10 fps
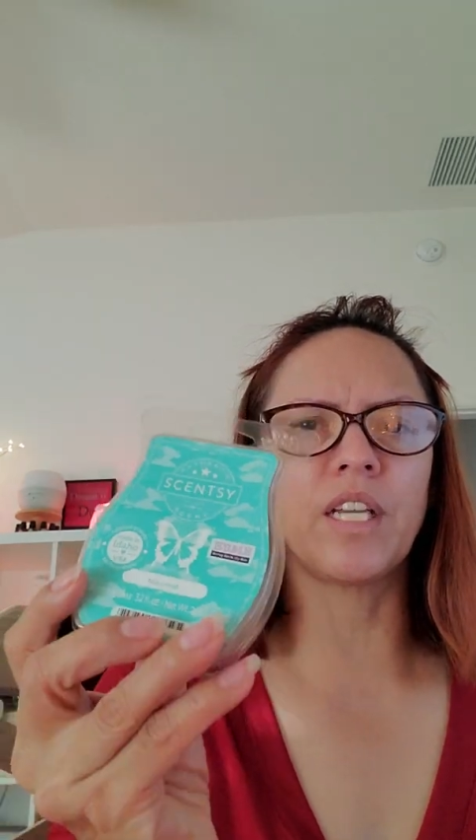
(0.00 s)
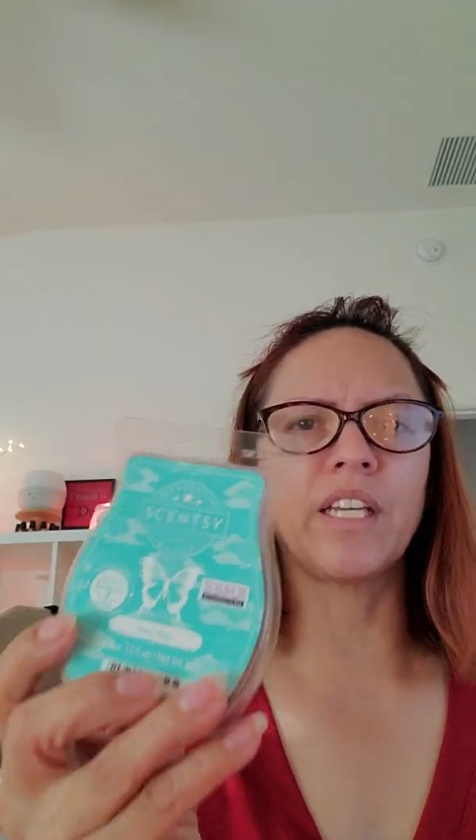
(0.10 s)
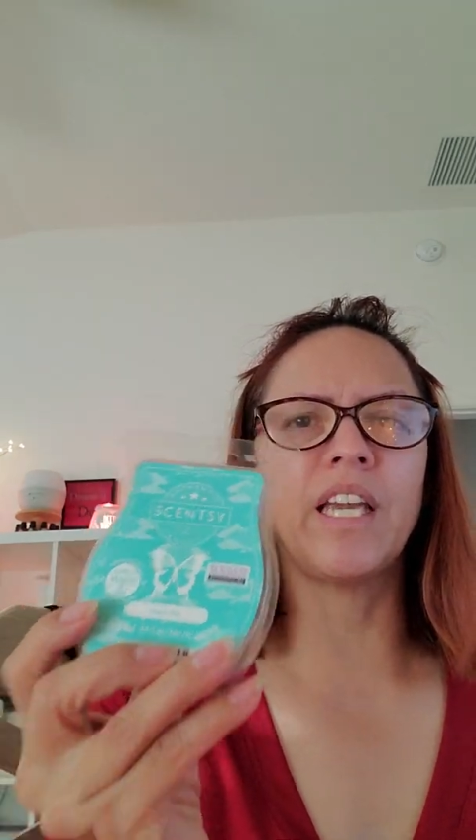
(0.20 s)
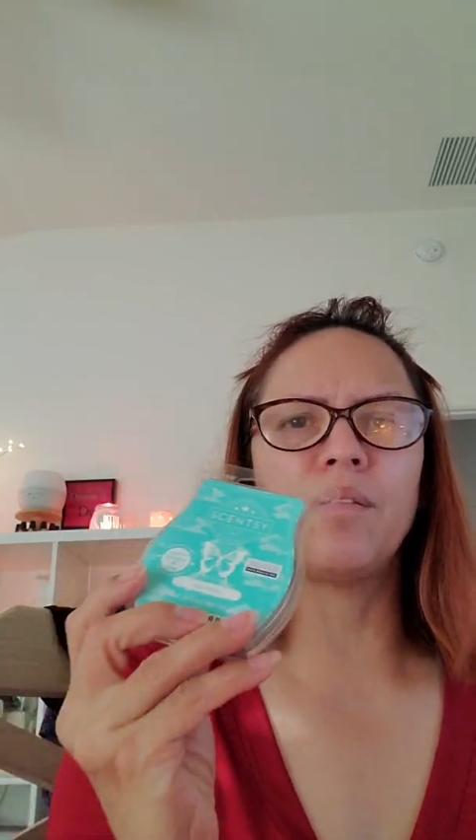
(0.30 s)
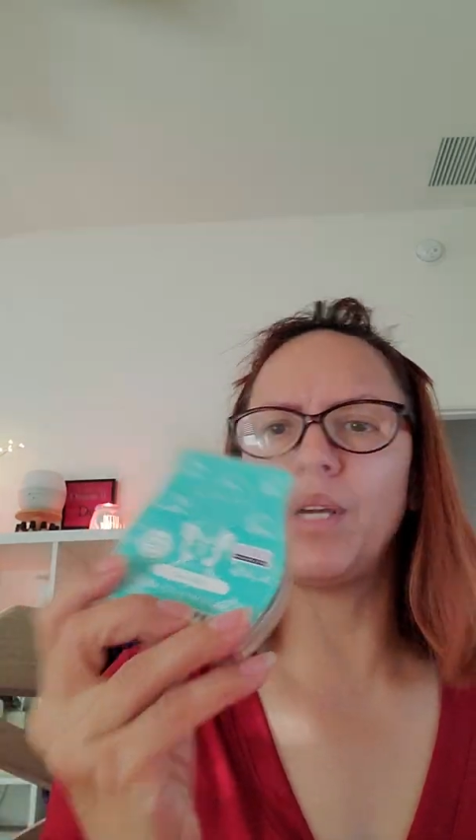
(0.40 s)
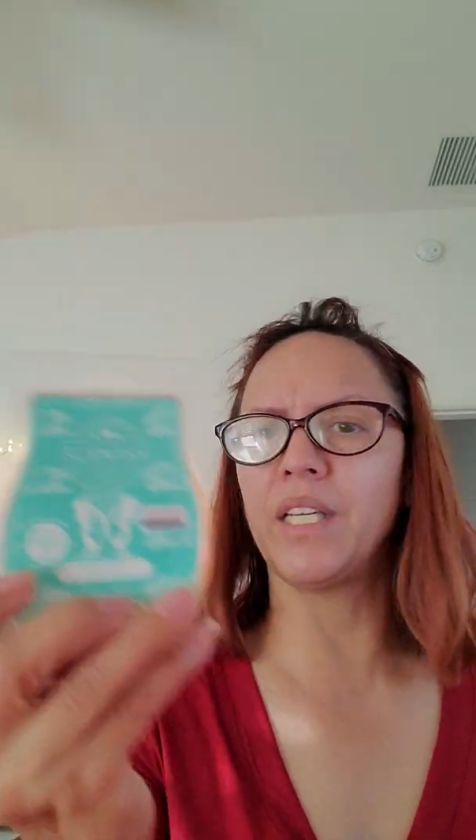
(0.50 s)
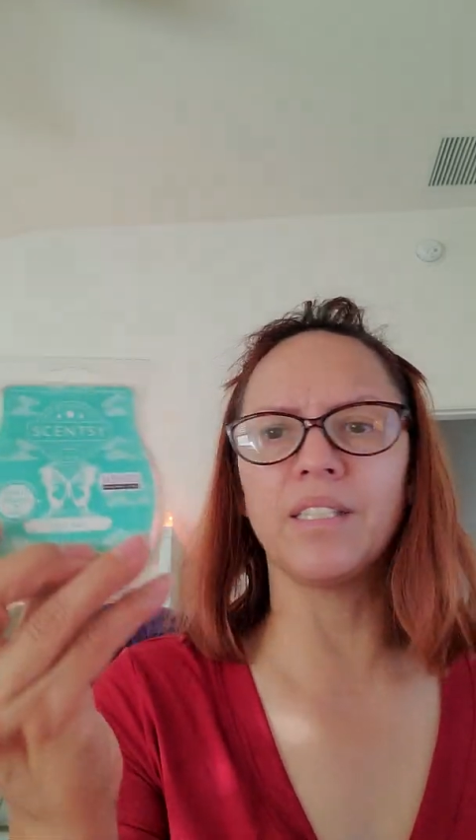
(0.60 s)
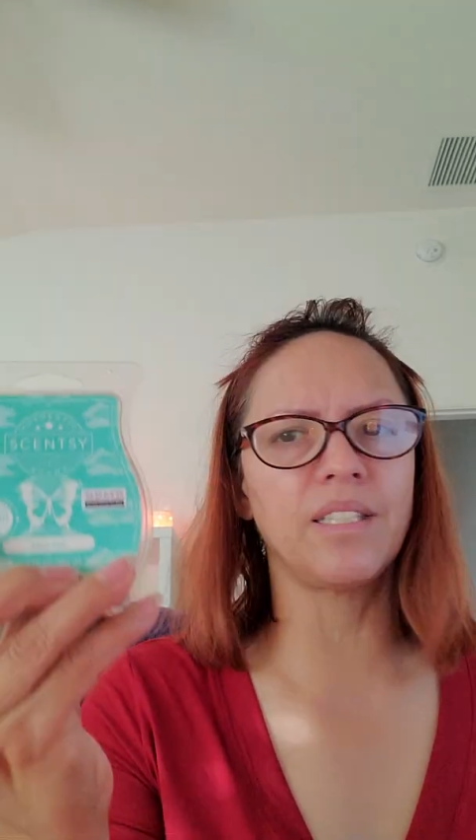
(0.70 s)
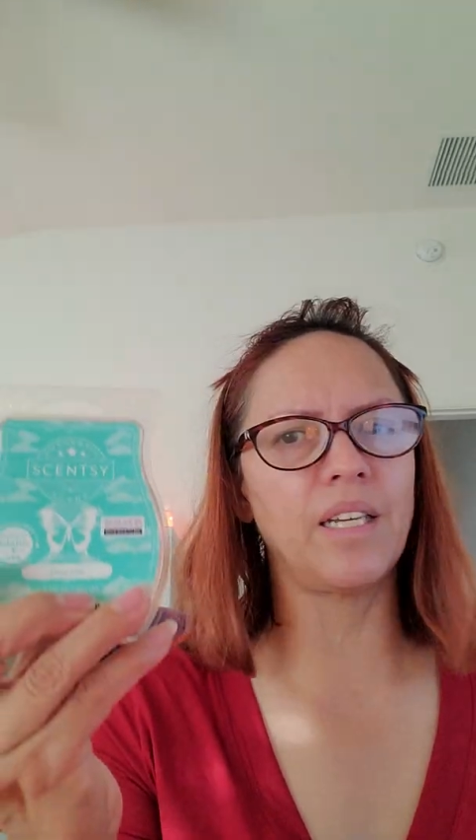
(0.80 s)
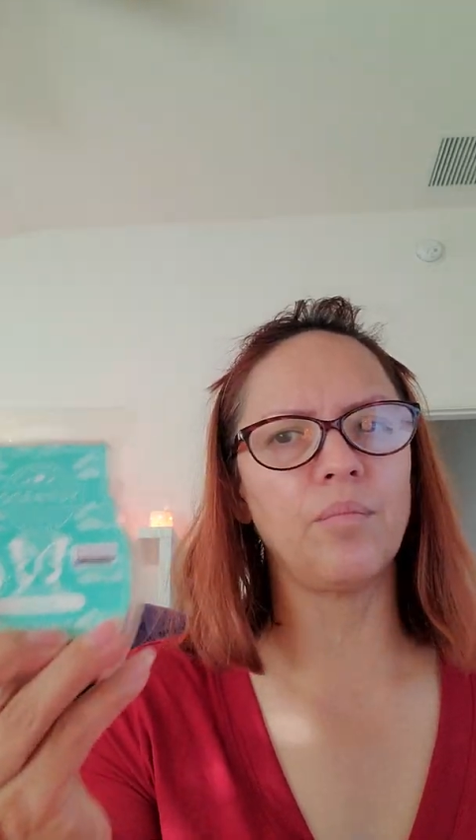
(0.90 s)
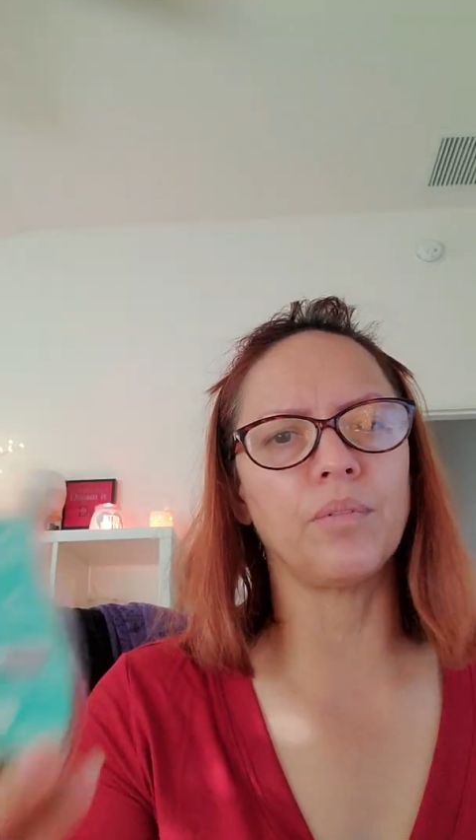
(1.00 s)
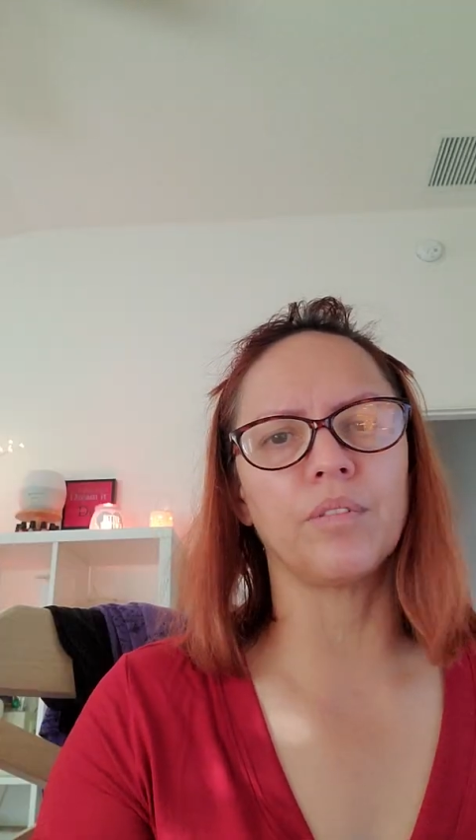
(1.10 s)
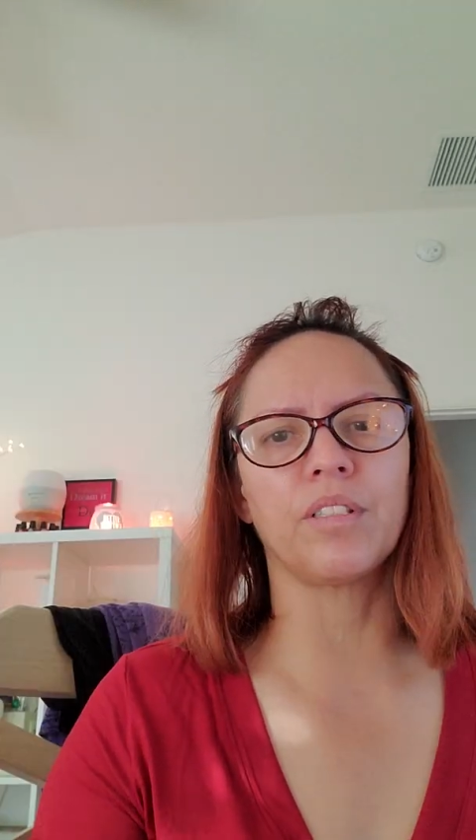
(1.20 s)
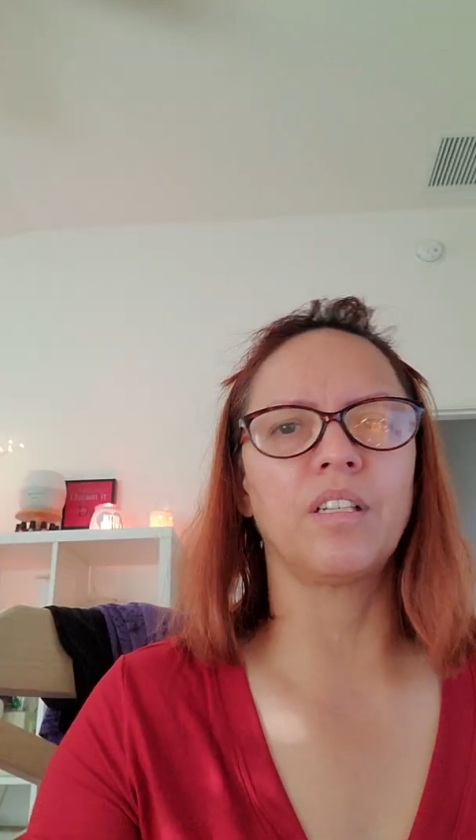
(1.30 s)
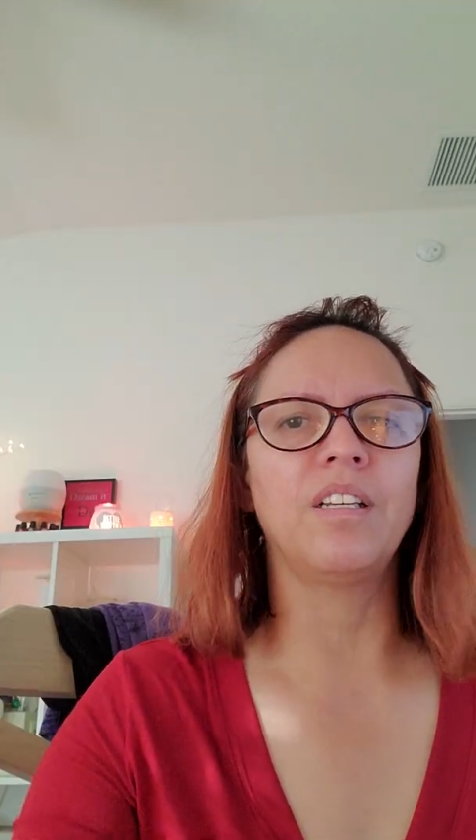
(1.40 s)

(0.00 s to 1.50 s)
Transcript: Again, making samples.